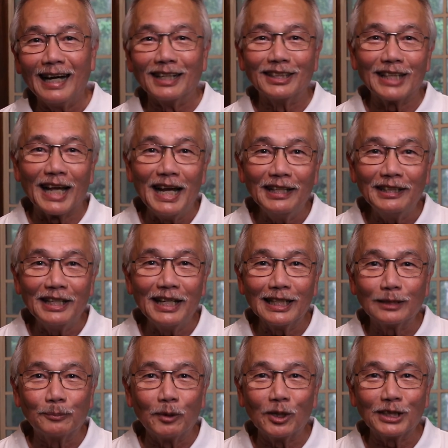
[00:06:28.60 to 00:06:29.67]
Anxiety
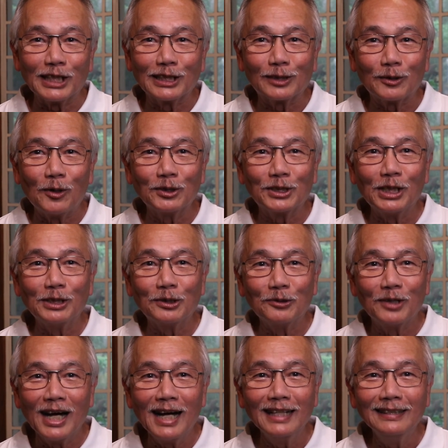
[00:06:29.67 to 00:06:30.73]
has brought us closer to
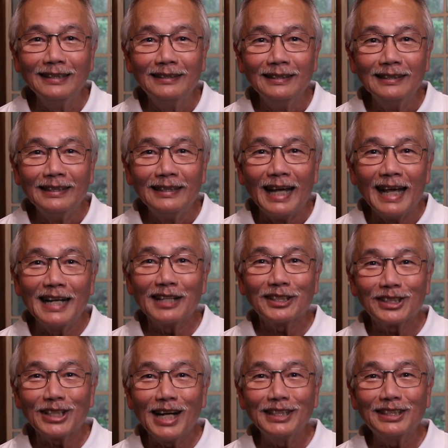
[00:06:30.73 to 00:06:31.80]
God, and
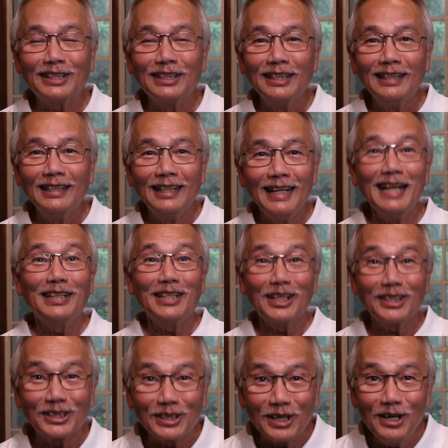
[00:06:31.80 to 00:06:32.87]
as such, it
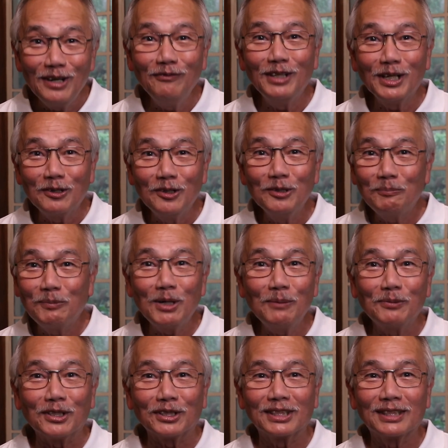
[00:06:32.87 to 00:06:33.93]
has served a good
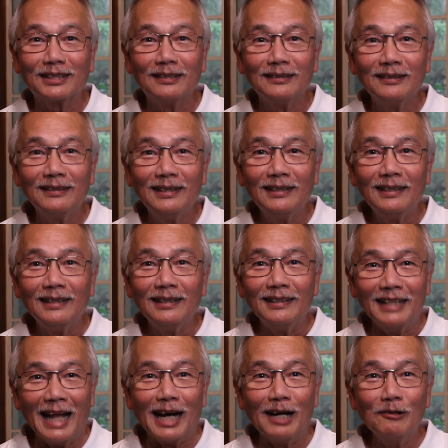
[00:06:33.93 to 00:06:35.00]
purpose.
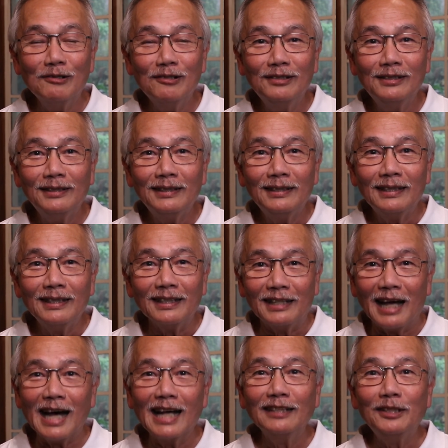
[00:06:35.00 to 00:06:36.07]
Now,
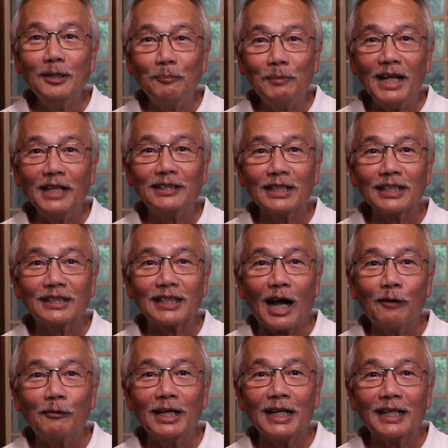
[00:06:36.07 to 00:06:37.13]
God replaces
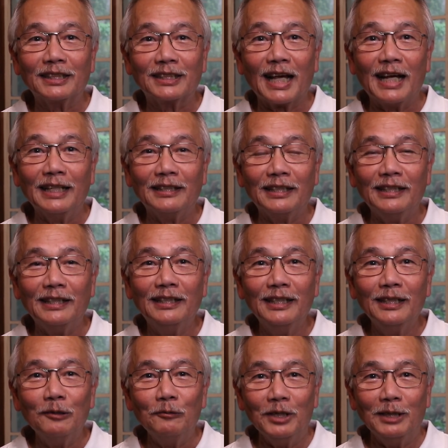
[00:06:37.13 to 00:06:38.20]
our anxiety
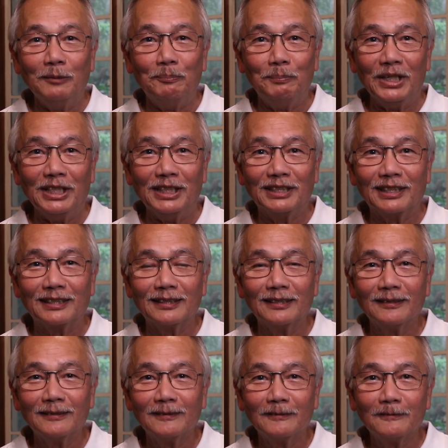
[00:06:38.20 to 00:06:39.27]
with peace.